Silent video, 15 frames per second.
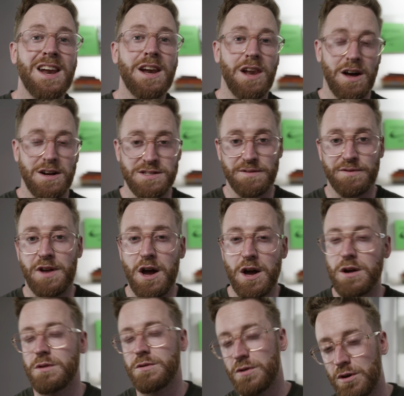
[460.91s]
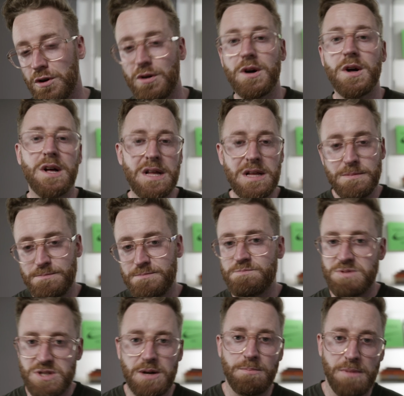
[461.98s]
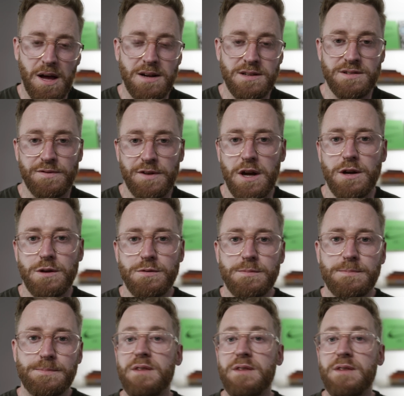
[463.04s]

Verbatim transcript: lines of code or some lines of code.